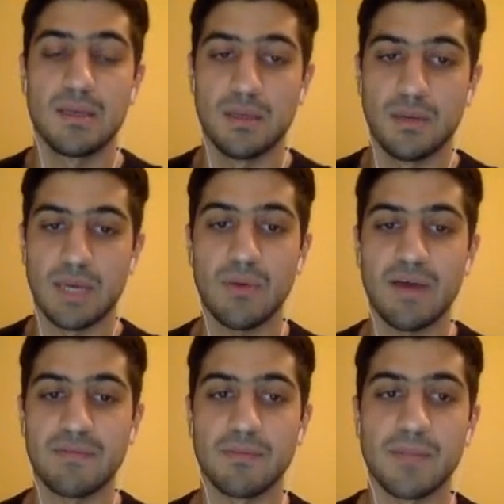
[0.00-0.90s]
Okay, we
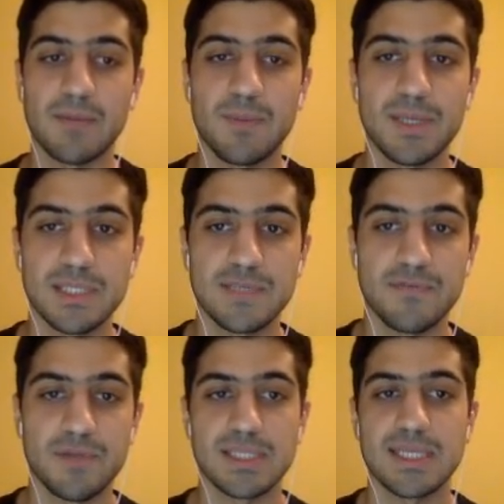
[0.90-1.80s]
have the black pieces
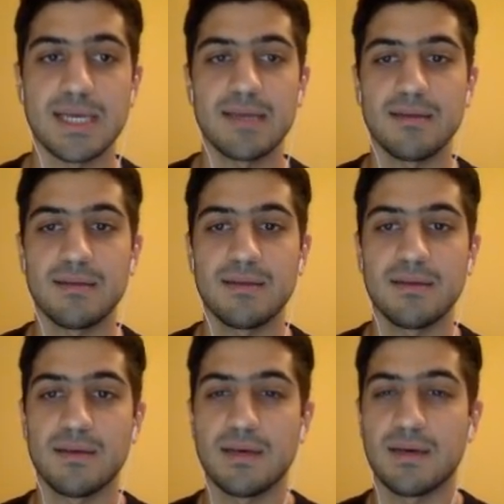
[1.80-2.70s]
for the
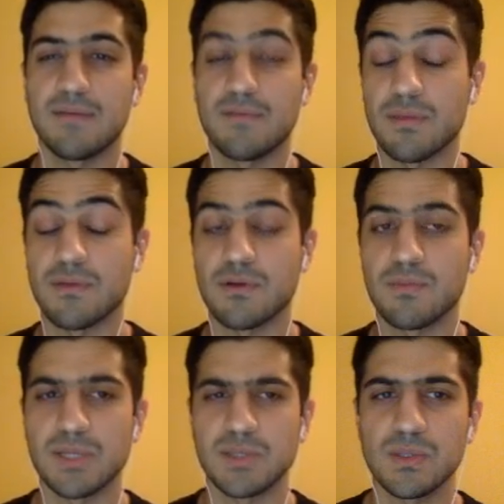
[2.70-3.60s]
third
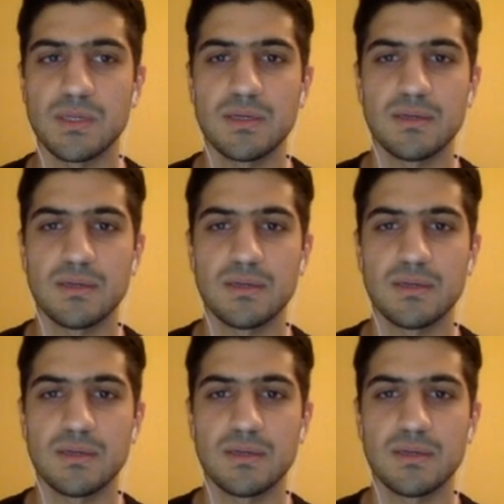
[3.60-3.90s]
puzzle.